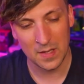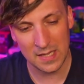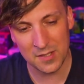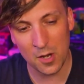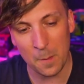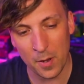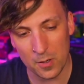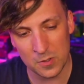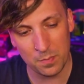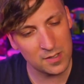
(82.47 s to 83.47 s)
It's got a
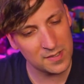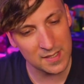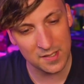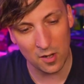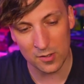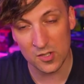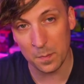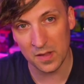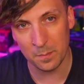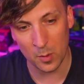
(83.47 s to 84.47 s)
post-processor on top
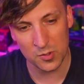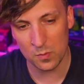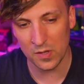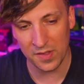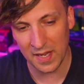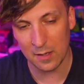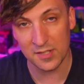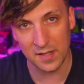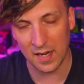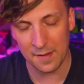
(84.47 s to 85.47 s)
of the model, nothing else
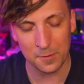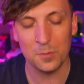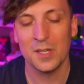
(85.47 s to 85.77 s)
in the level,